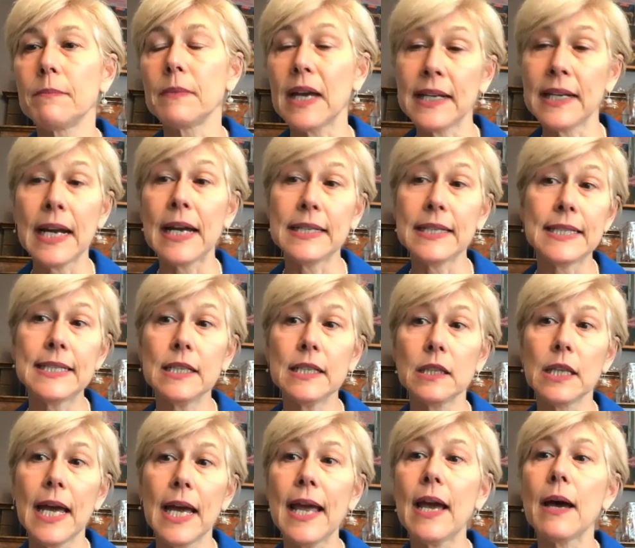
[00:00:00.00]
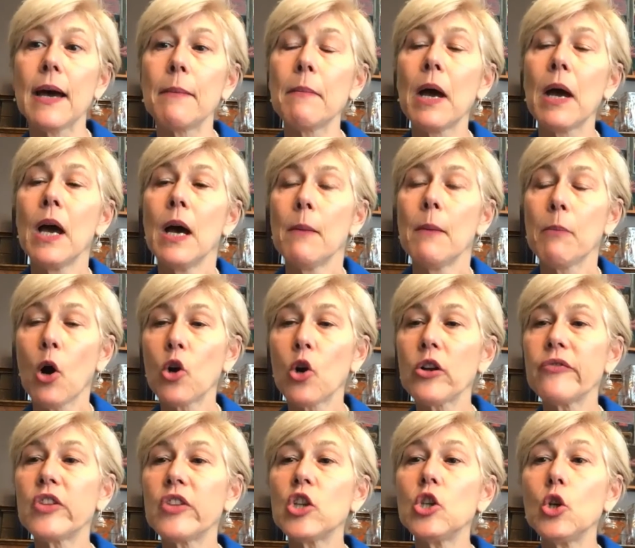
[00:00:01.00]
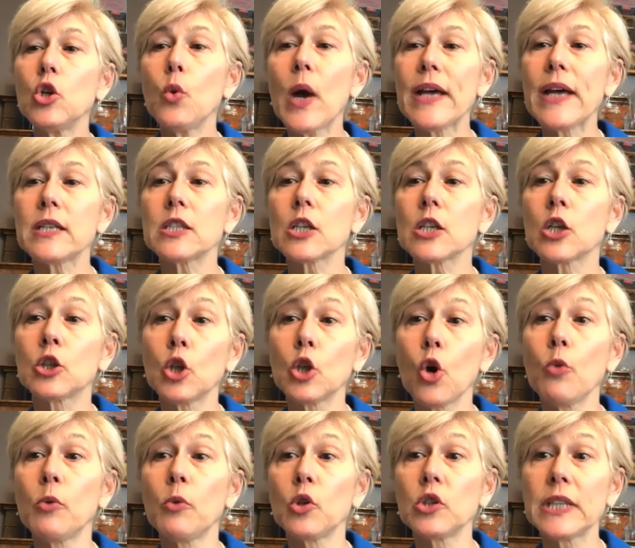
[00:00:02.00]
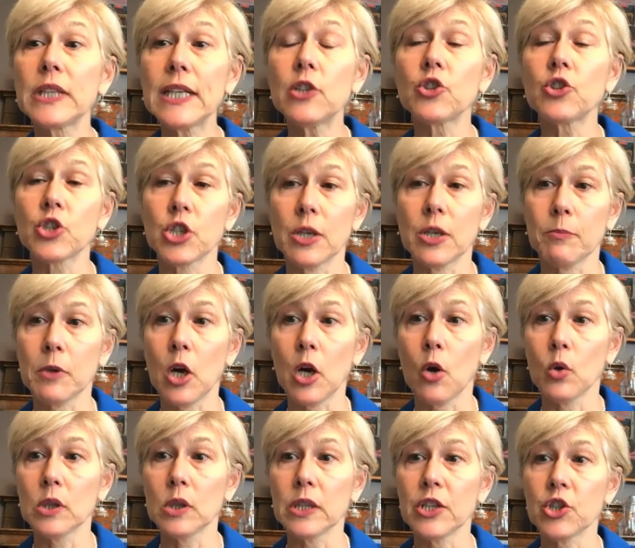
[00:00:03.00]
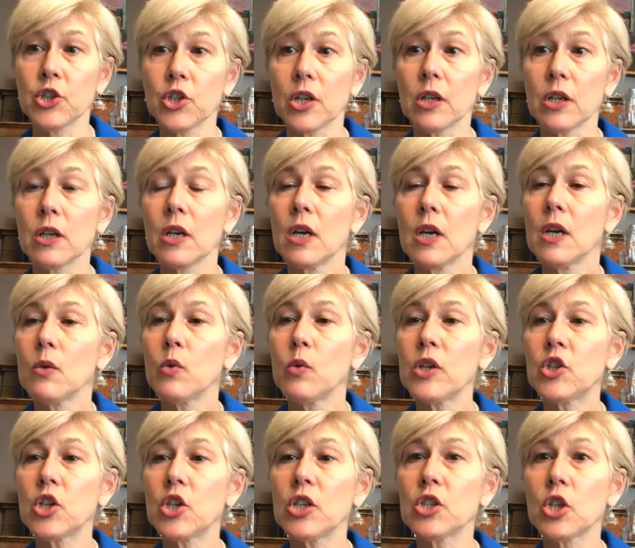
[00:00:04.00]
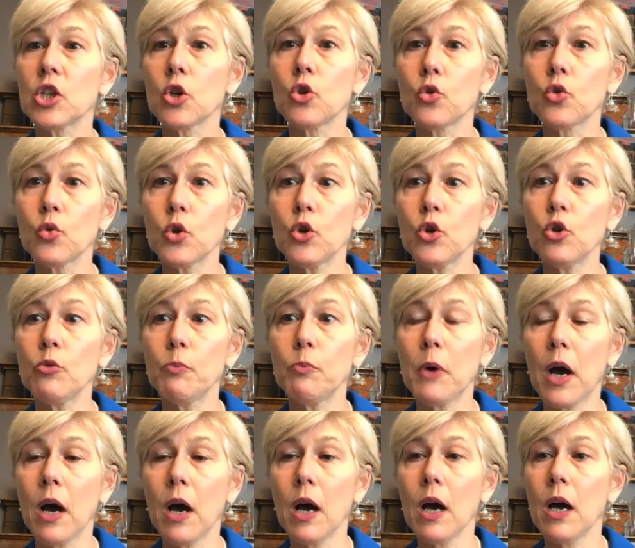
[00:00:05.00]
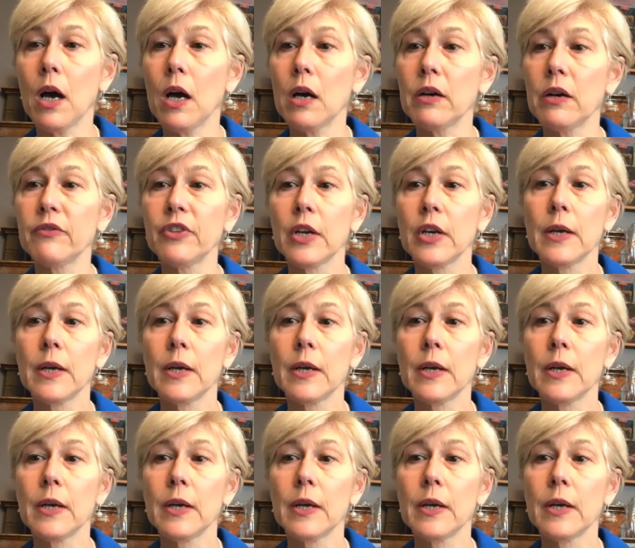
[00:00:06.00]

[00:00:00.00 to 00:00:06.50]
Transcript: and I still am, part of the US Global Leadership Coalition, which is a group of,